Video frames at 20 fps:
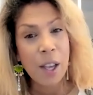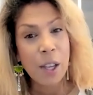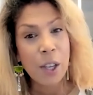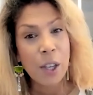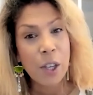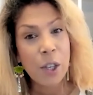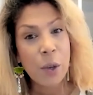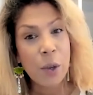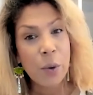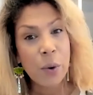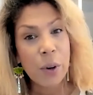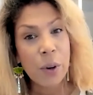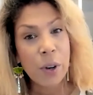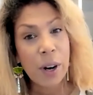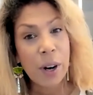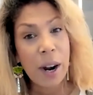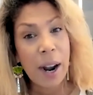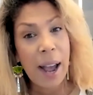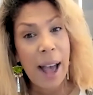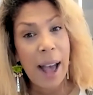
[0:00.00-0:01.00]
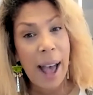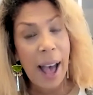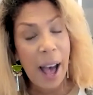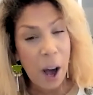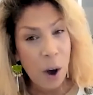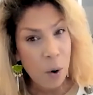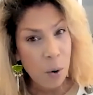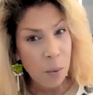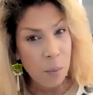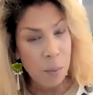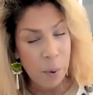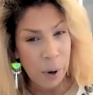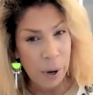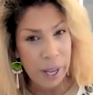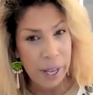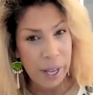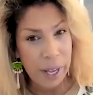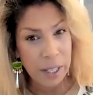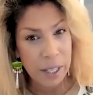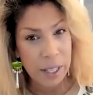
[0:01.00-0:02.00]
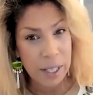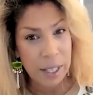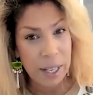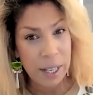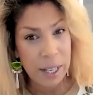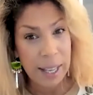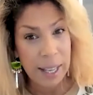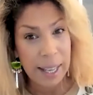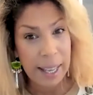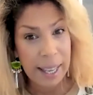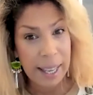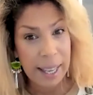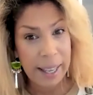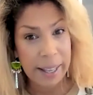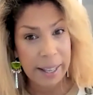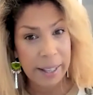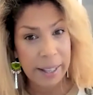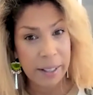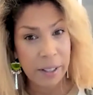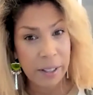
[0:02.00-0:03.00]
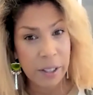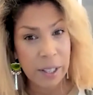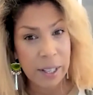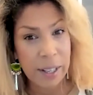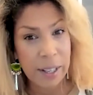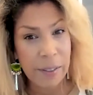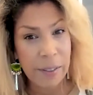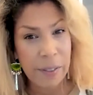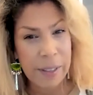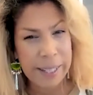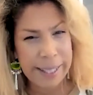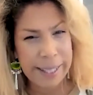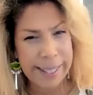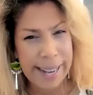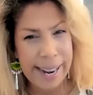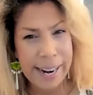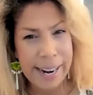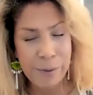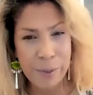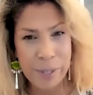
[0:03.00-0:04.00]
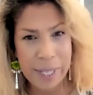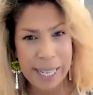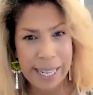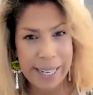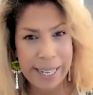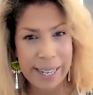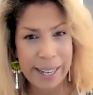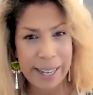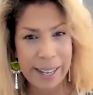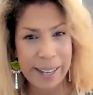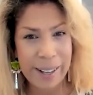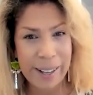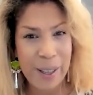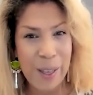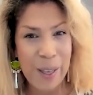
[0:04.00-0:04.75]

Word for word: Your output is the set of data